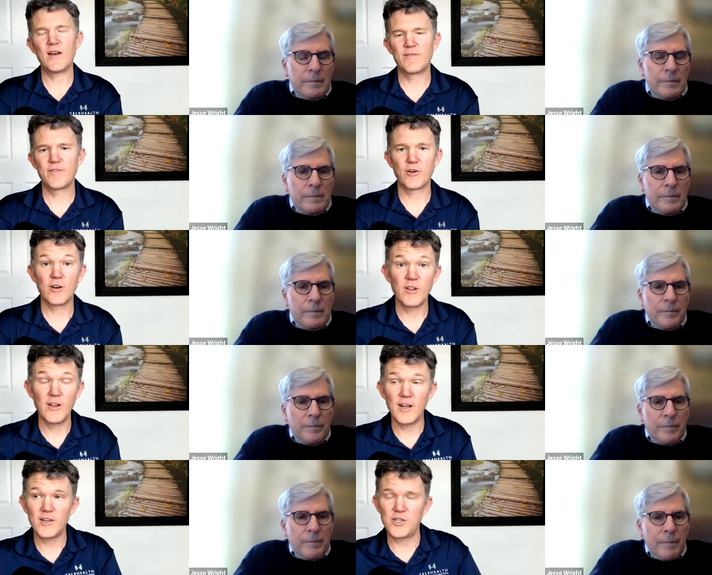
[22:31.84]
Speaker 1: have for
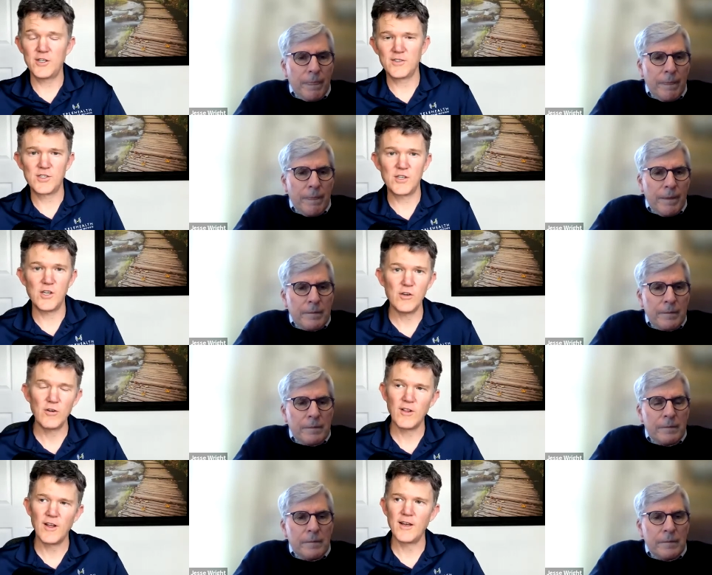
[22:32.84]
clinicians to
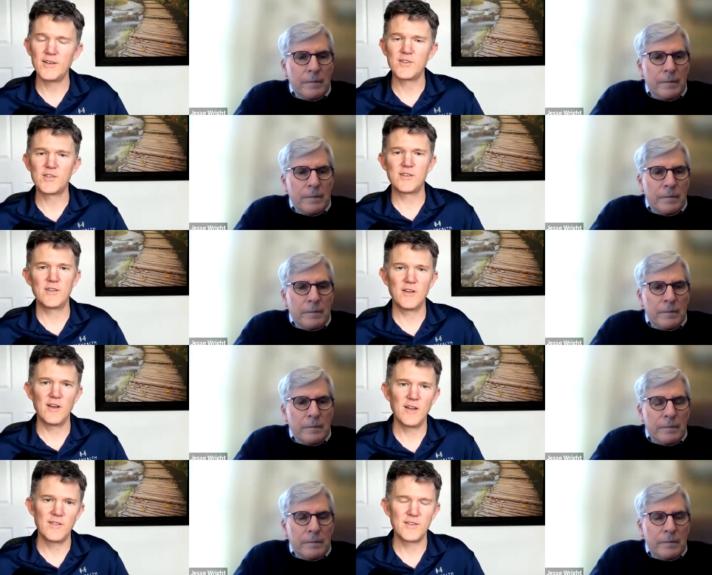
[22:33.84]
utilize
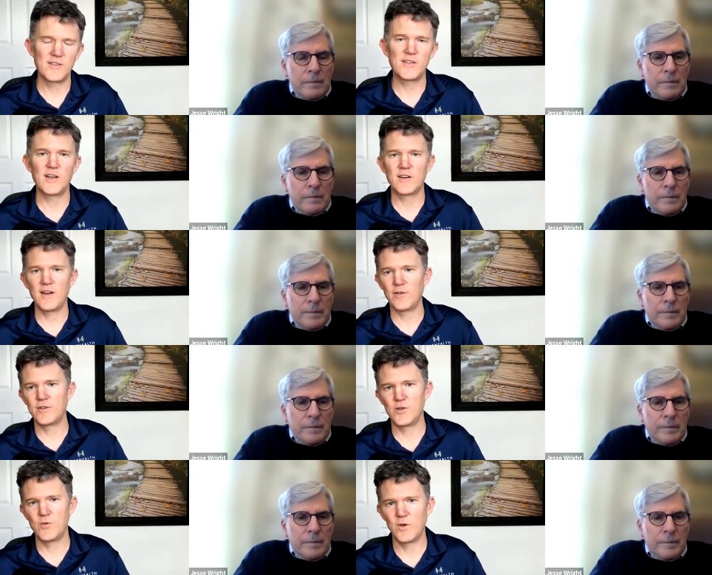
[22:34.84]
uh, this
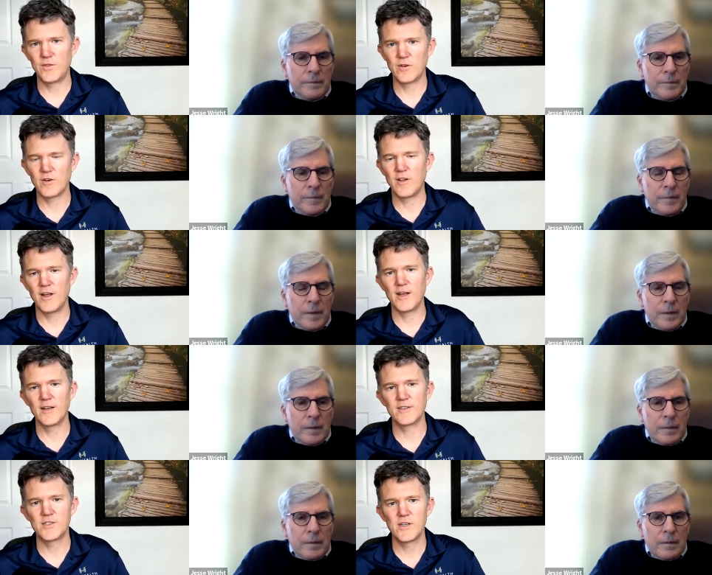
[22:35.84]
technology with their
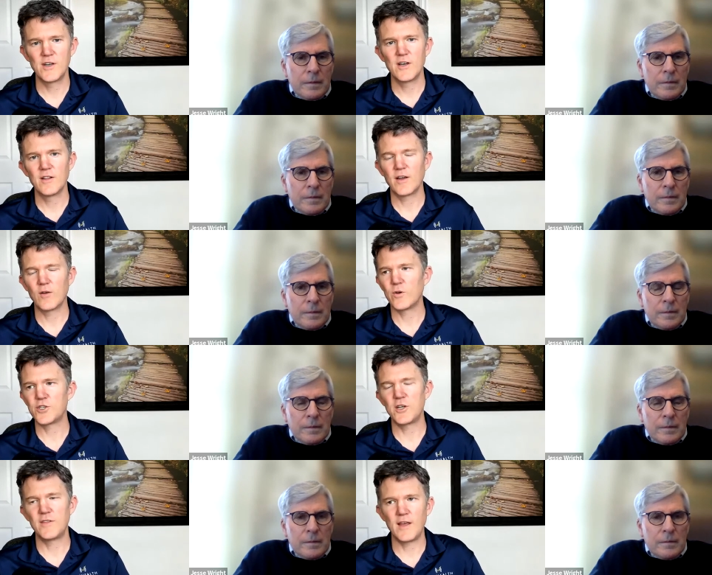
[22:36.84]
clients? Like, what
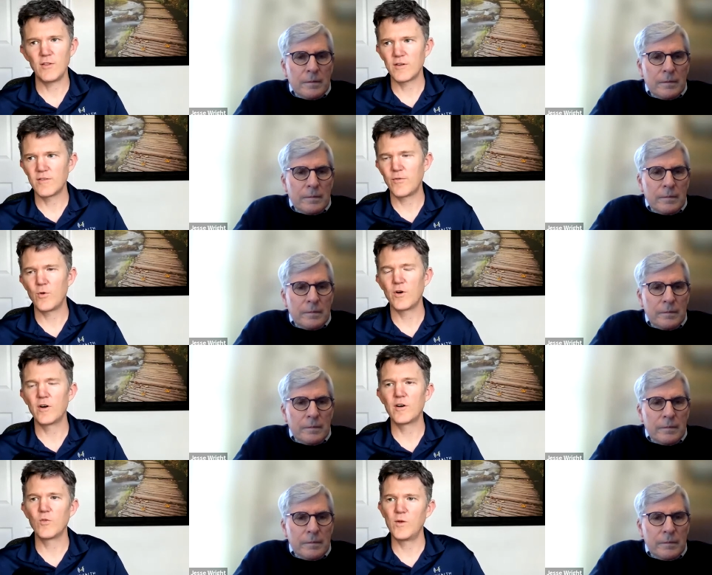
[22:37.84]
should they look for?
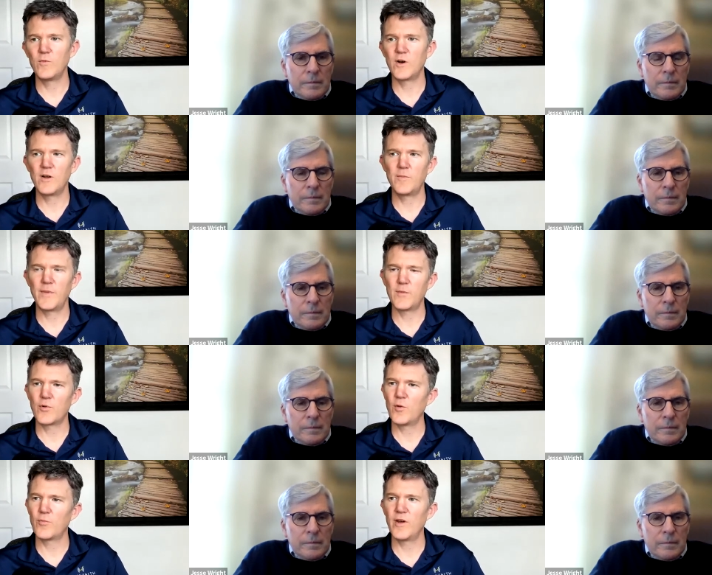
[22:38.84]
When would it be
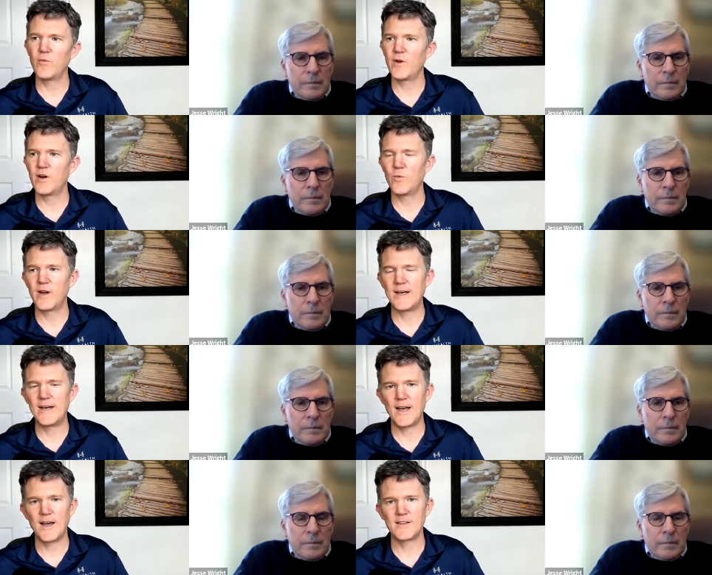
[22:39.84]
appropriate? When it would it
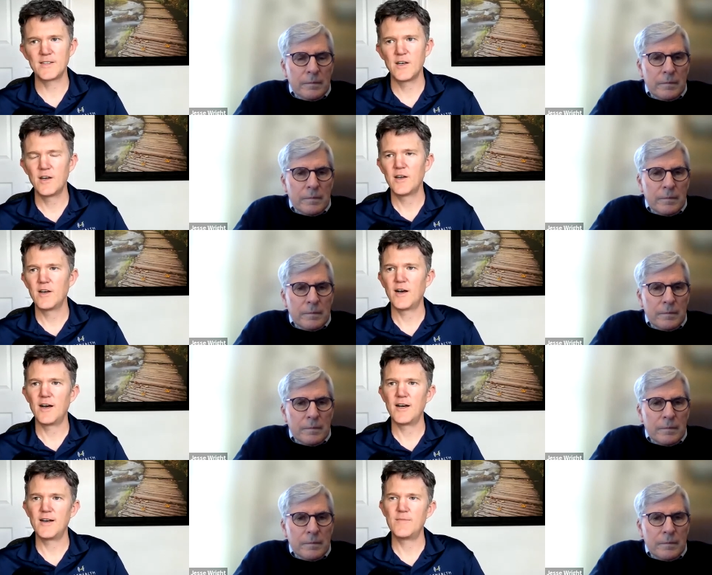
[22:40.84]
not?
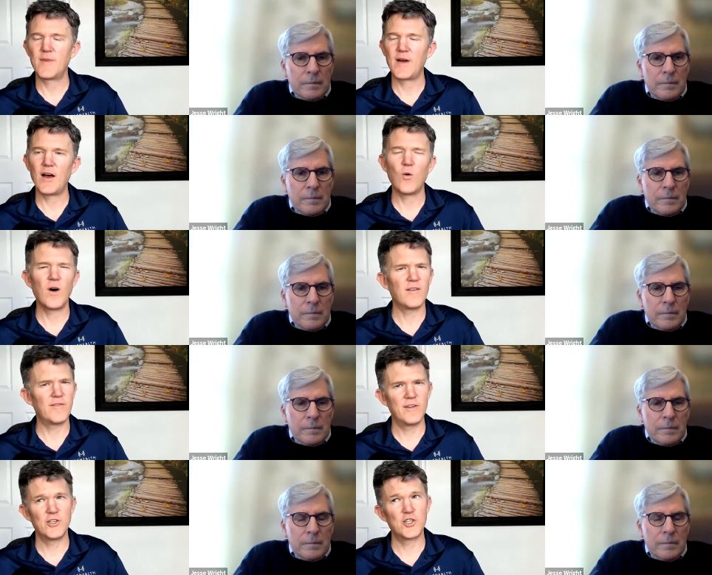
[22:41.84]
Um, how
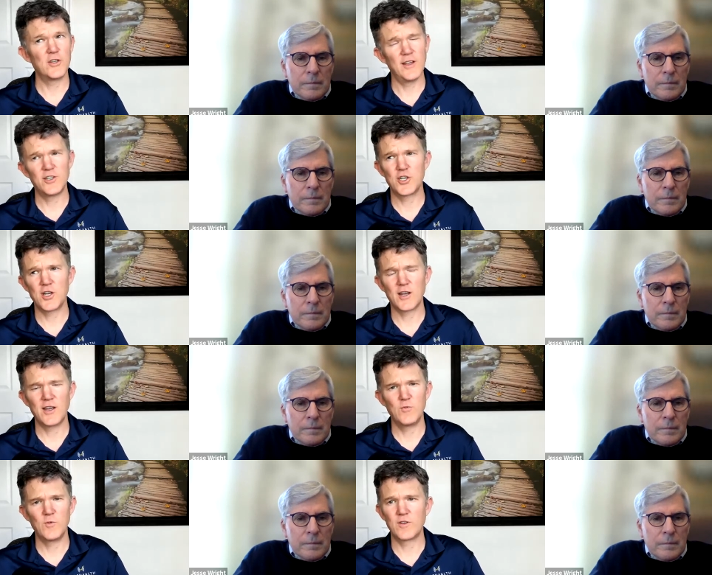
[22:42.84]
often should they check
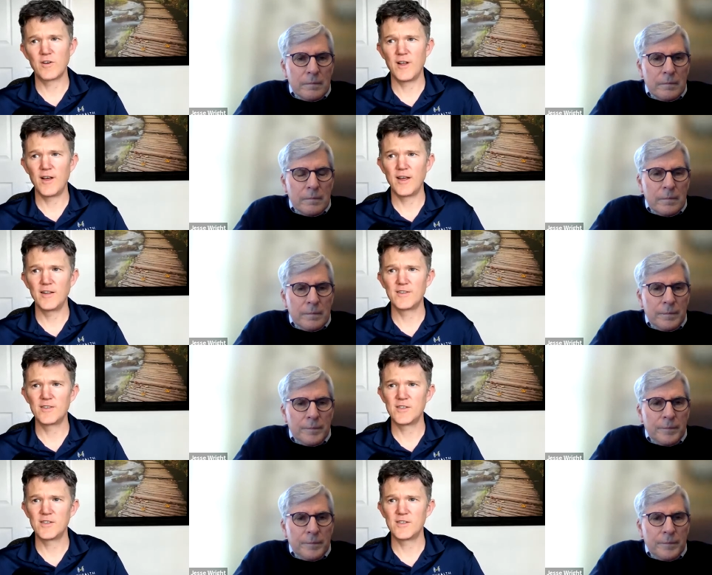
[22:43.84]
in with clients?